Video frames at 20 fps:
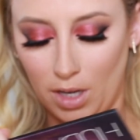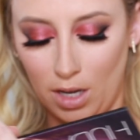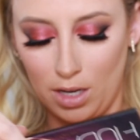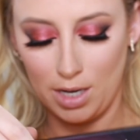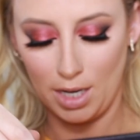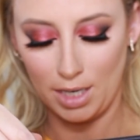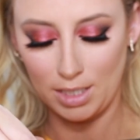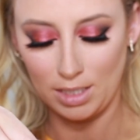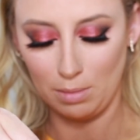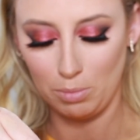And
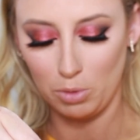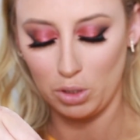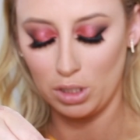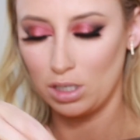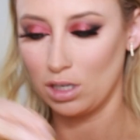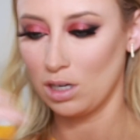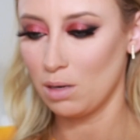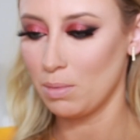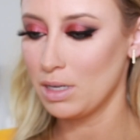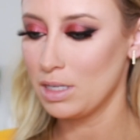next I'm just
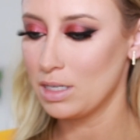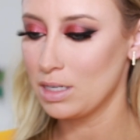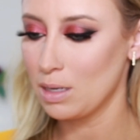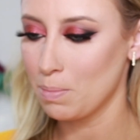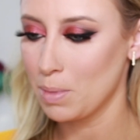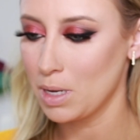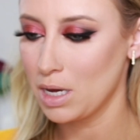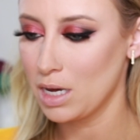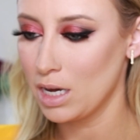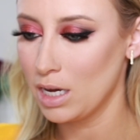going to be
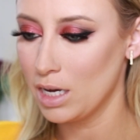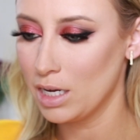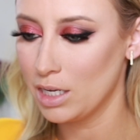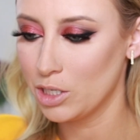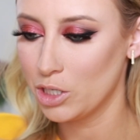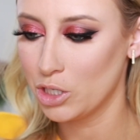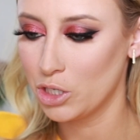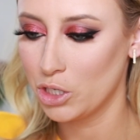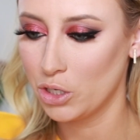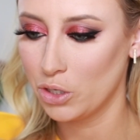dipping
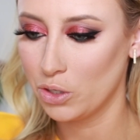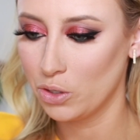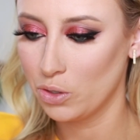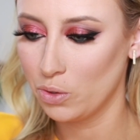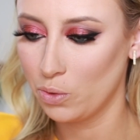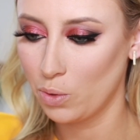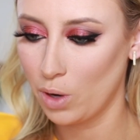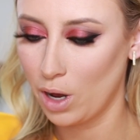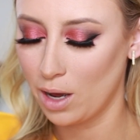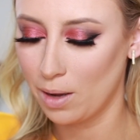
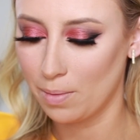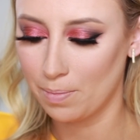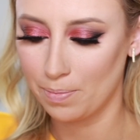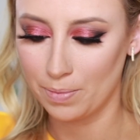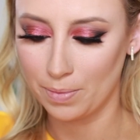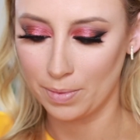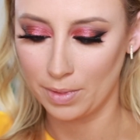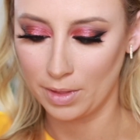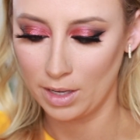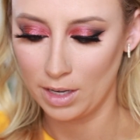into um,
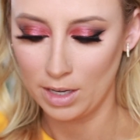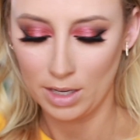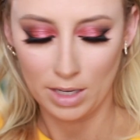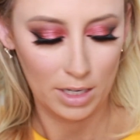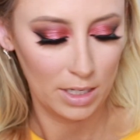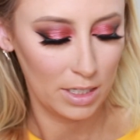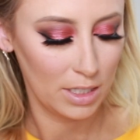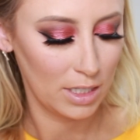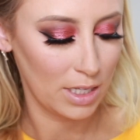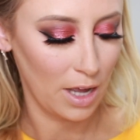
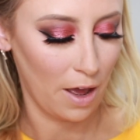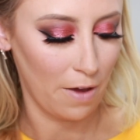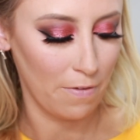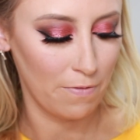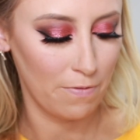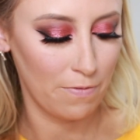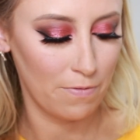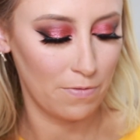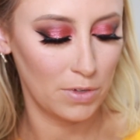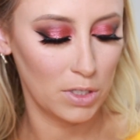
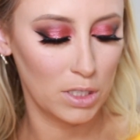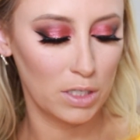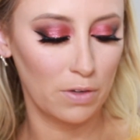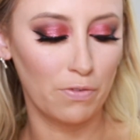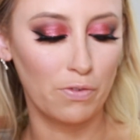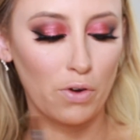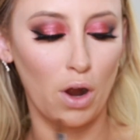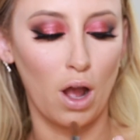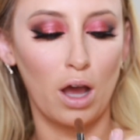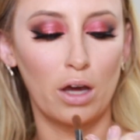saf
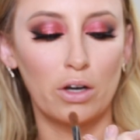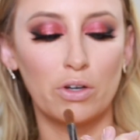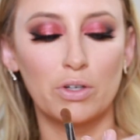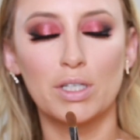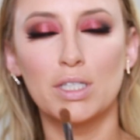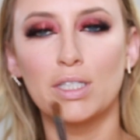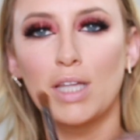saffron or